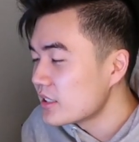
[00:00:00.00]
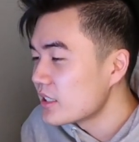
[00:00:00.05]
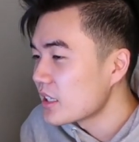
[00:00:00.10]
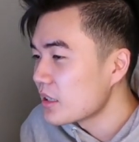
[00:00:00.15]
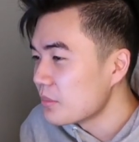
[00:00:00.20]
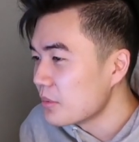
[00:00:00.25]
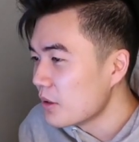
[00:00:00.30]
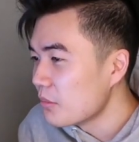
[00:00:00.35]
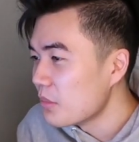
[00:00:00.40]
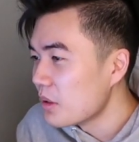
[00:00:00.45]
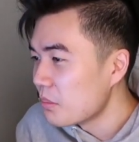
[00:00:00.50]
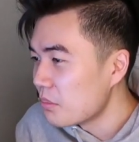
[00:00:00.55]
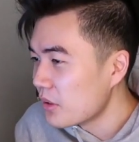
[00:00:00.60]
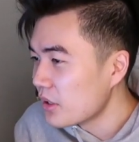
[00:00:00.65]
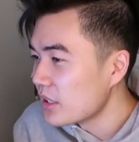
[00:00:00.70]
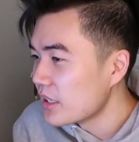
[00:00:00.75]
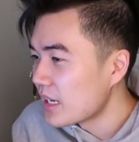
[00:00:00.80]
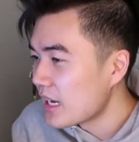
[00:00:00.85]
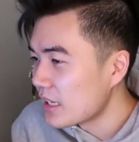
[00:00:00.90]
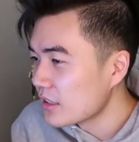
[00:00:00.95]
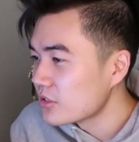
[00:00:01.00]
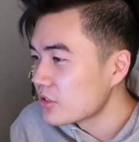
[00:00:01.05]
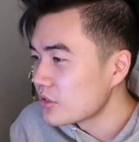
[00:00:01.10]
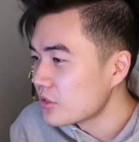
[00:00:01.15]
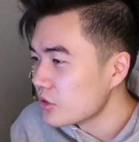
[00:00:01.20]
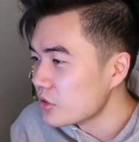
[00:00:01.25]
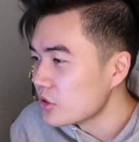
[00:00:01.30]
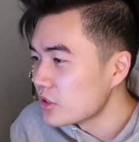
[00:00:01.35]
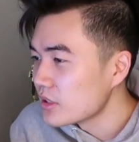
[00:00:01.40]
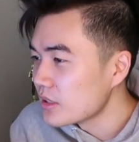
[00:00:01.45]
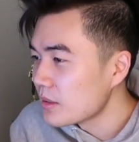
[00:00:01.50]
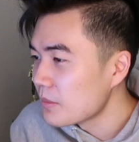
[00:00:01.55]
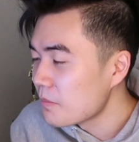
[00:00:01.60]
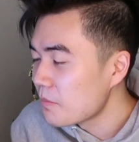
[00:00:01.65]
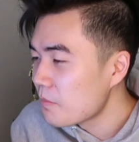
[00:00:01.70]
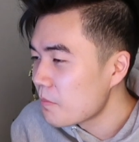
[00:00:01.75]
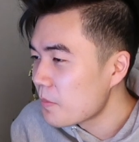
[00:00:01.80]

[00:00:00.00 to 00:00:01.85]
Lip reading: Tick Boom and put in House of Gucci.